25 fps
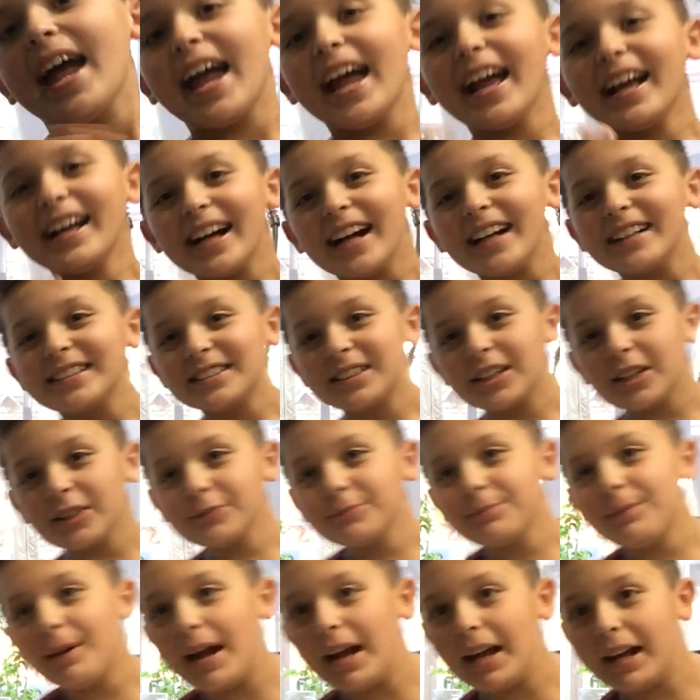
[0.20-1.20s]
Hey guys,
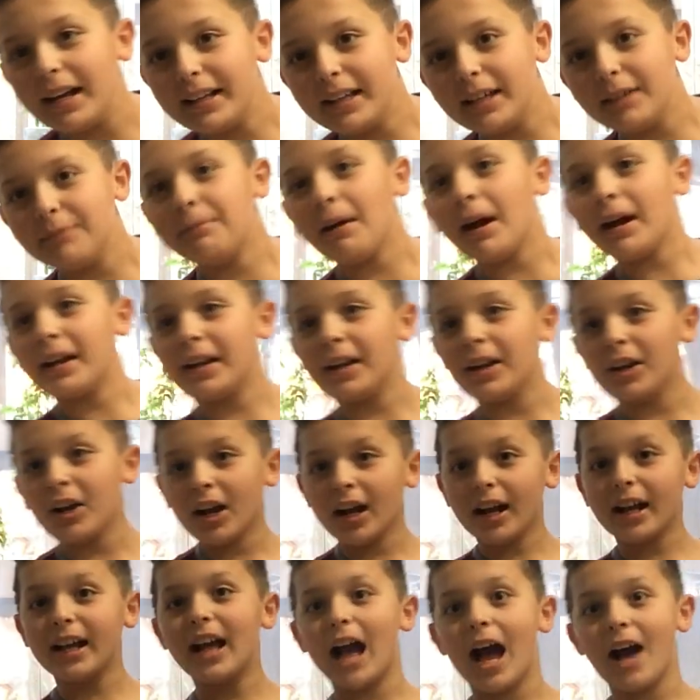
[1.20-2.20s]
Cooked by a Kid back
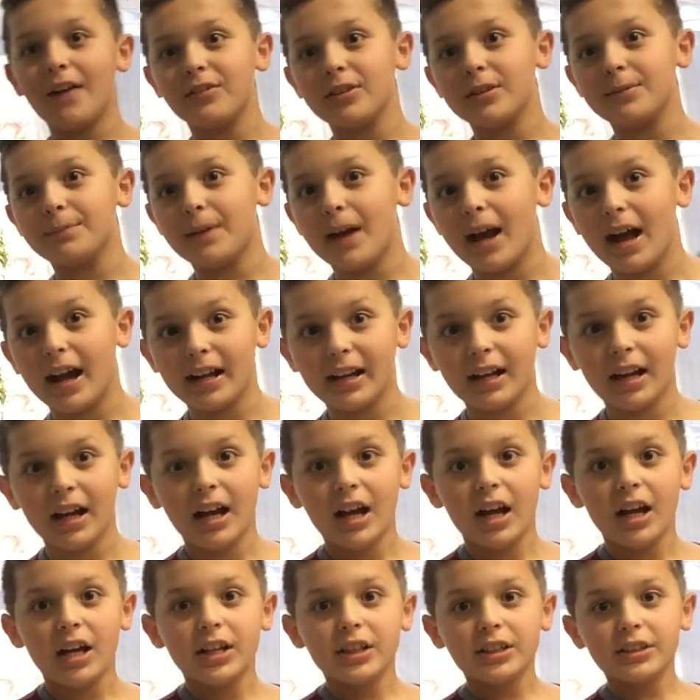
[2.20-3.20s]
here, Gavin back.
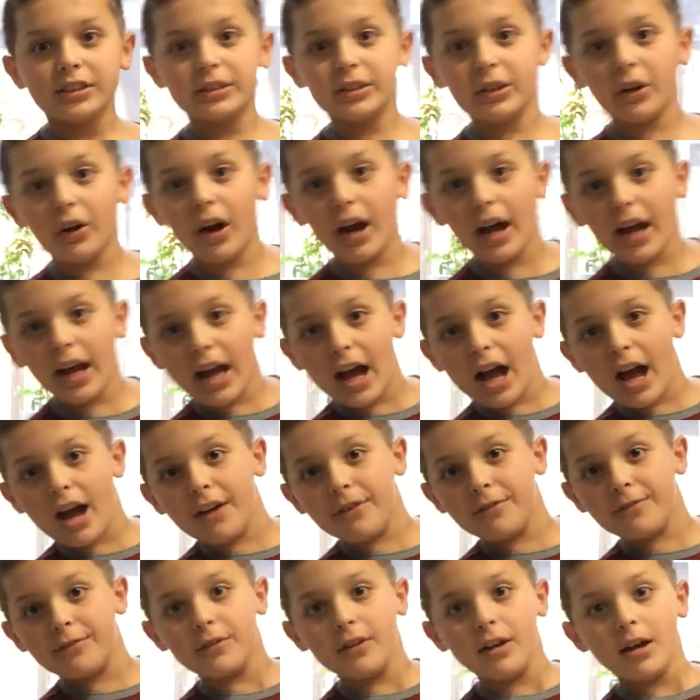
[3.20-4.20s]
So I
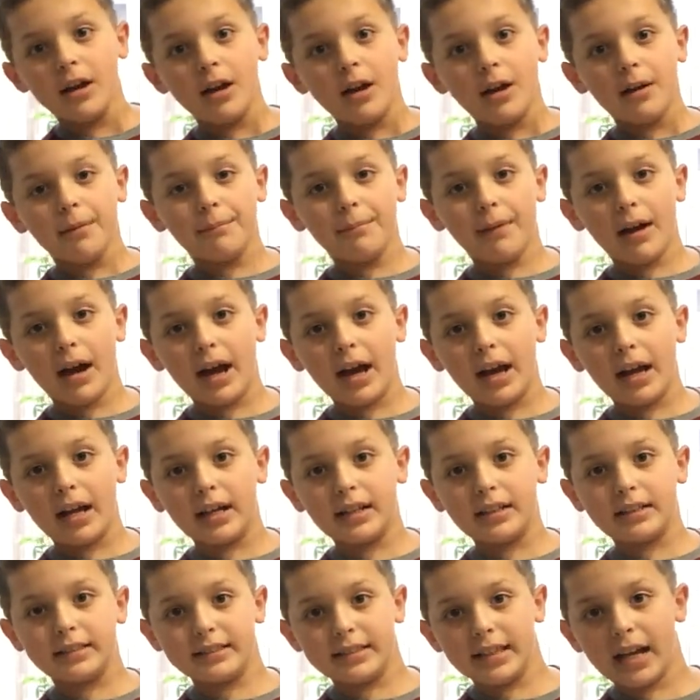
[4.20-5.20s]
have
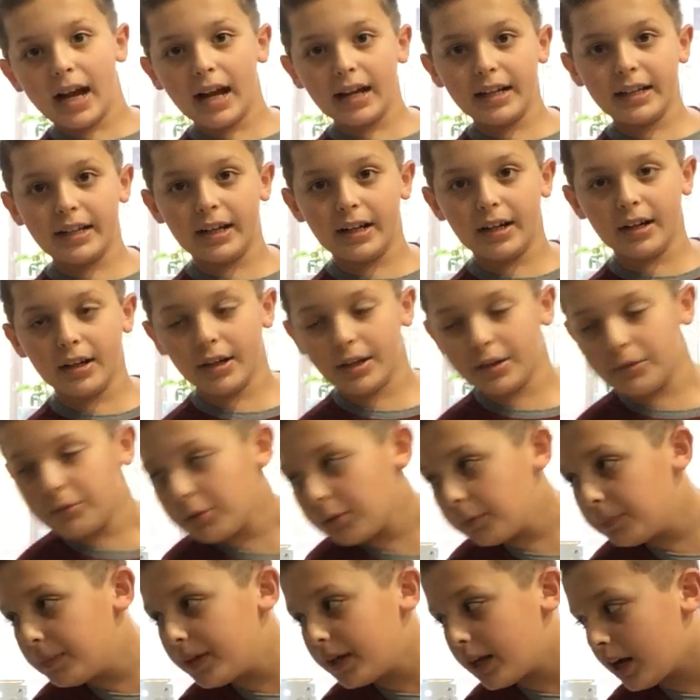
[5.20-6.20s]
my dad here. He
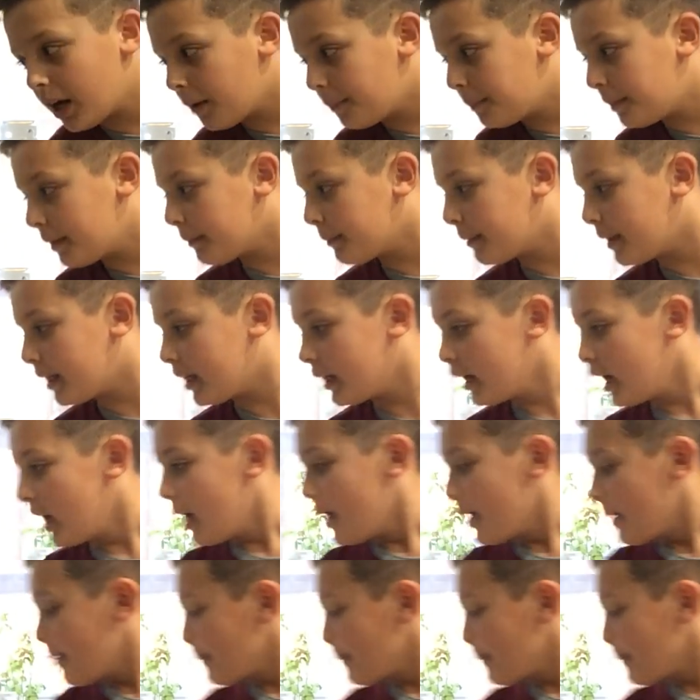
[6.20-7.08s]
will be helping me